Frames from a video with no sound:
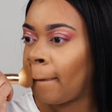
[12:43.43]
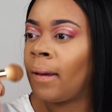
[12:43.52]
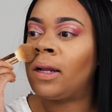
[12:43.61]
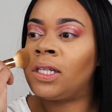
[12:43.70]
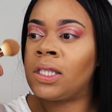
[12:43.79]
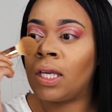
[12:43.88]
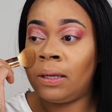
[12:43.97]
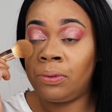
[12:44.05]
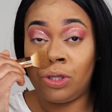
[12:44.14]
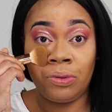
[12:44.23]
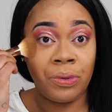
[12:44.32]
It just
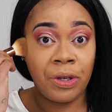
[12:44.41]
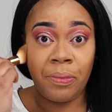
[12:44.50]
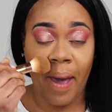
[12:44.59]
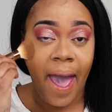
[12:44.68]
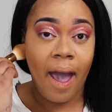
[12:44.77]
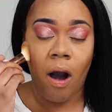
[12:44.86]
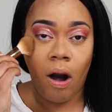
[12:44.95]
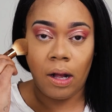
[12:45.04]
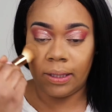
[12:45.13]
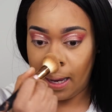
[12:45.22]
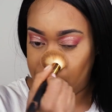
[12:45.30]
keeps you real matte
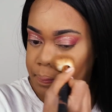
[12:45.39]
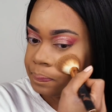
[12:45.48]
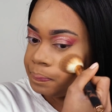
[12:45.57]
all day.